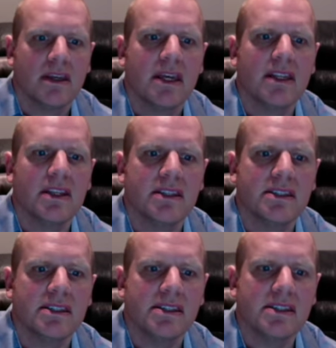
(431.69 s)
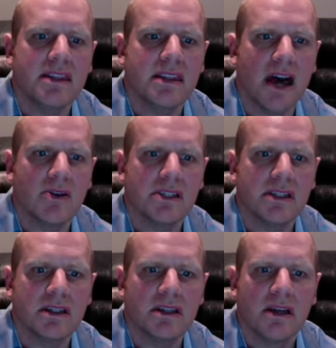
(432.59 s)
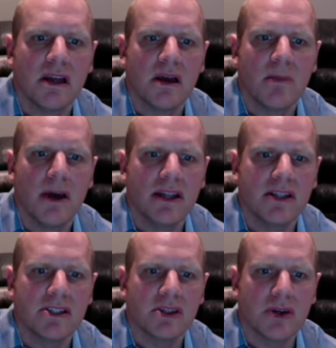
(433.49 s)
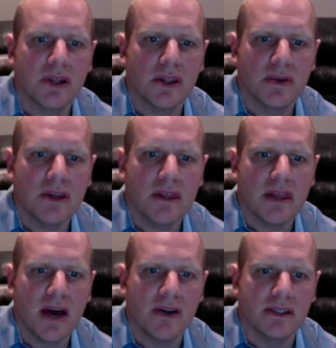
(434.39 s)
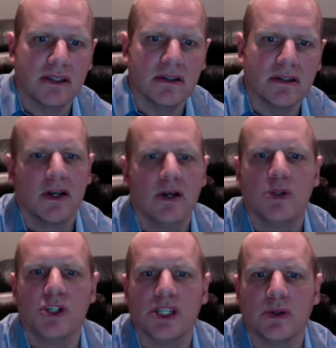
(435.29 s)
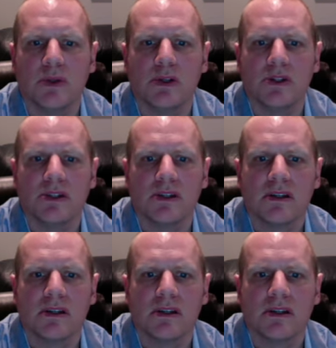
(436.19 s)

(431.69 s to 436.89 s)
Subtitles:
It is $60,000 minus $33,000, which equals